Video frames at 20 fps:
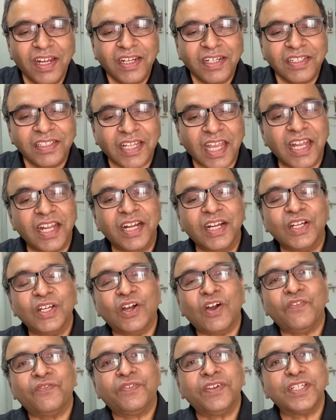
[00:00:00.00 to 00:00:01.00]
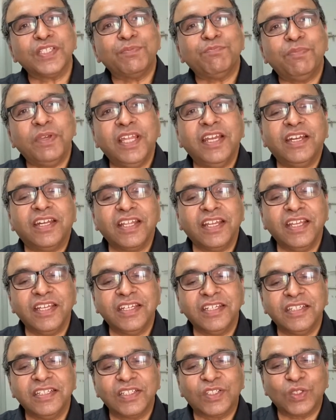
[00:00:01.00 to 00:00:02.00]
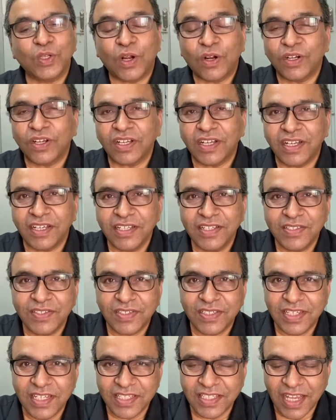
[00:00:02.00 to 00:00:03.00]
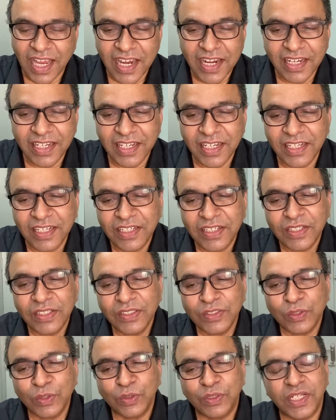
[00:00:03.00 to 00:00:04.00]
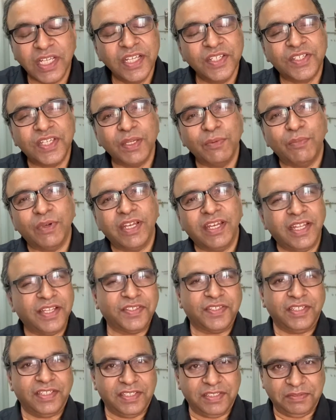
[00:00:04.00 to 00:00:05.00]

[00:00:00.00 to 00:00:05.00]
Tired of his belittling, tortoise decided to teach him a lesson.